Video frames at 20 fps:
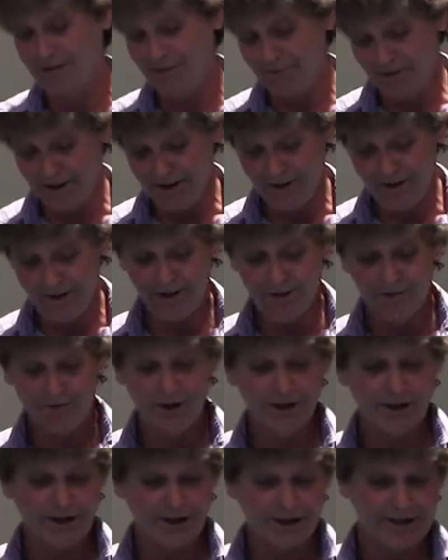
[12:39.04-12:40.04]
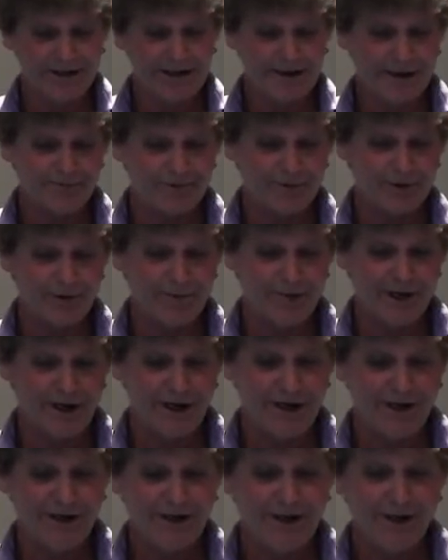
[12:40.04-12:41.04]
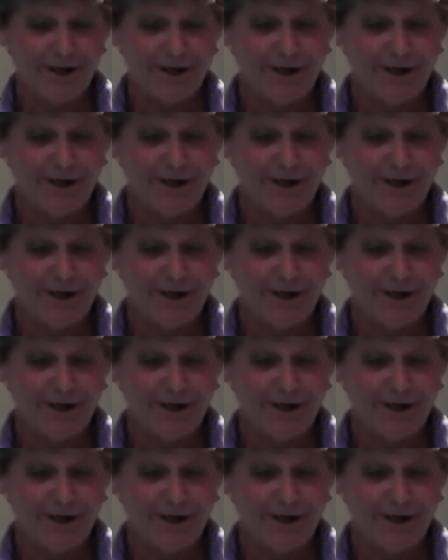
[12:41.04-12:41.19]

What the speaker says: to be put in the depth domain.